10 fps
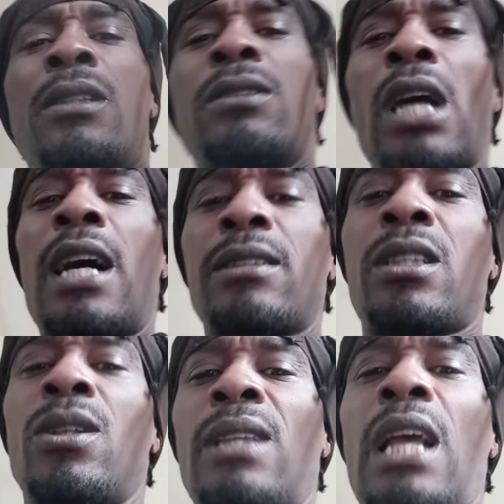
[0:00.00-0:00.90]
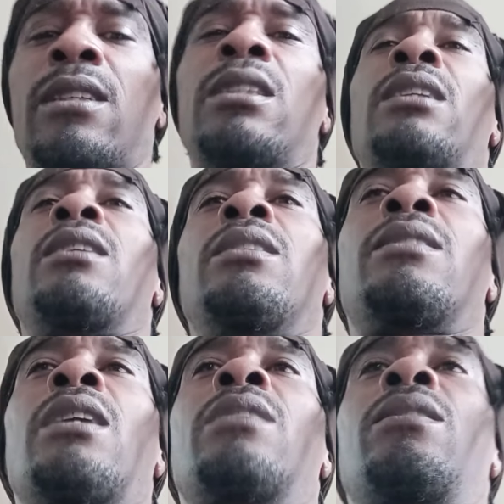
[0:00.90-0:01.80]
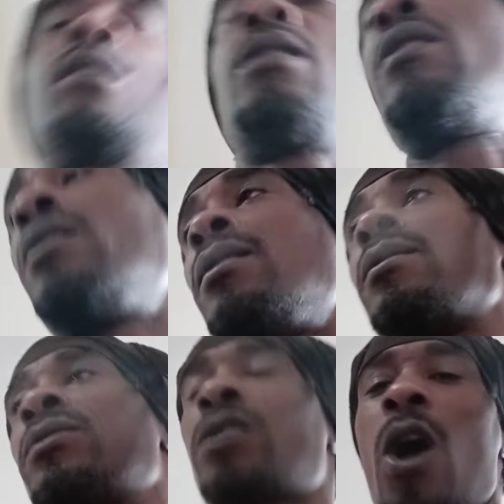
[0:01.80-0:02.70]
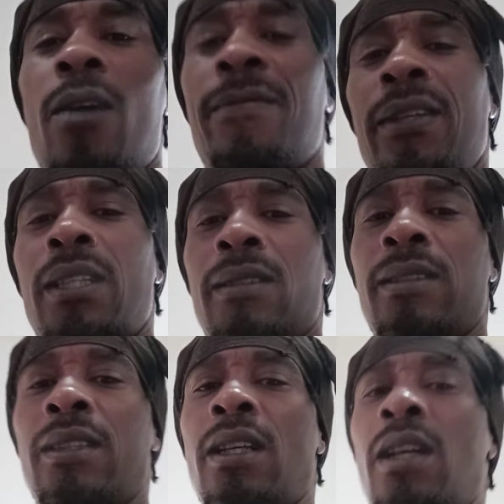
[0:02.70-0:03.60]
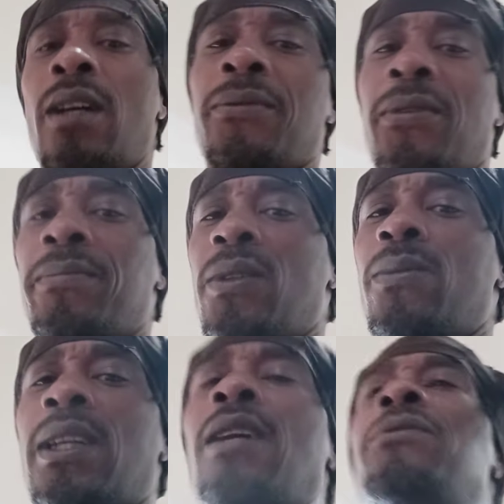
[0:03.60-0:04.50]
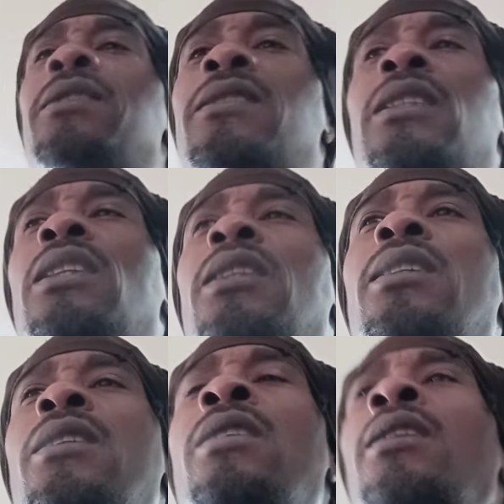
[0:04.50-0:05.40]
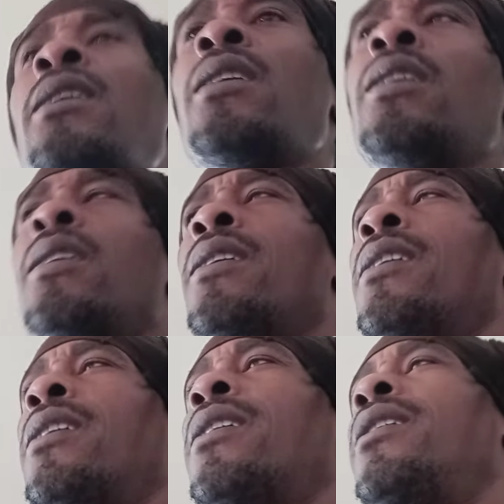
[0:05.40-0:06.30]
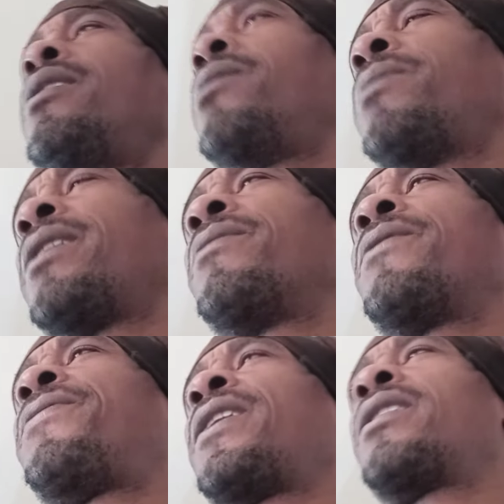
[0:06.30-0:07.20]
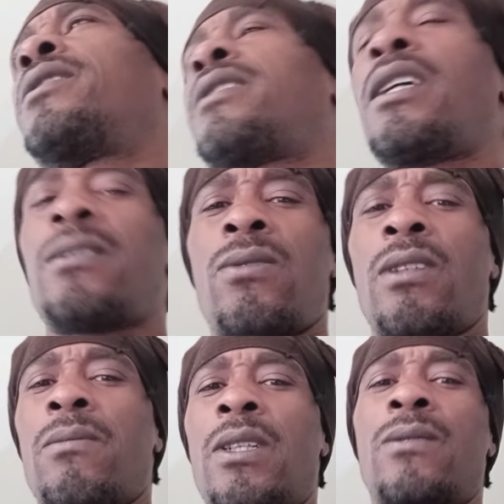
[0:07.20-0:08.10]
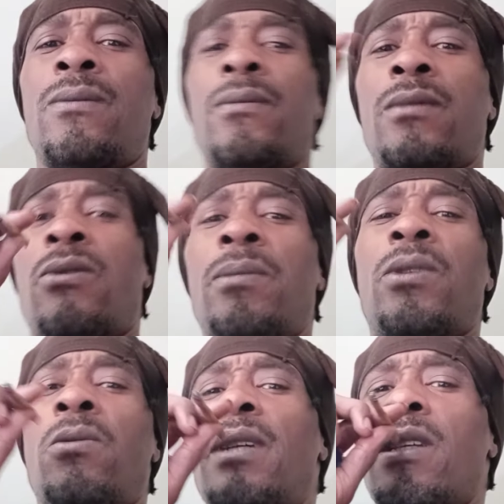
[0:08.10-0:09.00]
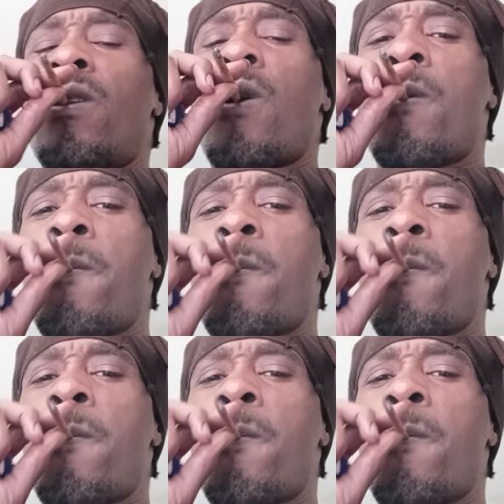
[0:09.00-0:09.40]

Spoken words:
Nas killed that shit, and he said the Scarface cryptocurrency, whatever the fuck he said, talking about crypto money